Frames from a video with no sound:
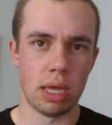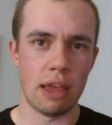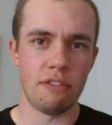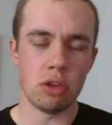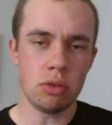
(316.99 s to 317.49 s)

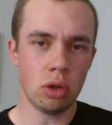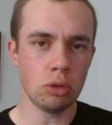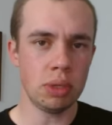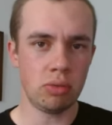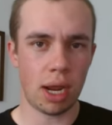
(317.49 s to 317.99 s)
If you
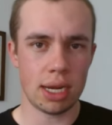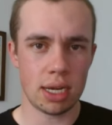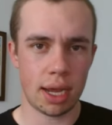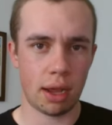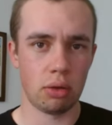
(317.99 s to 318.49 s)
told me right
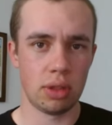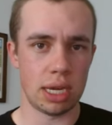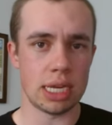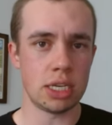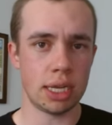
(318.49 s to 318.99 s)
now that
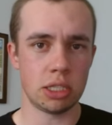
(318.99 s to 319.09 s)
EJ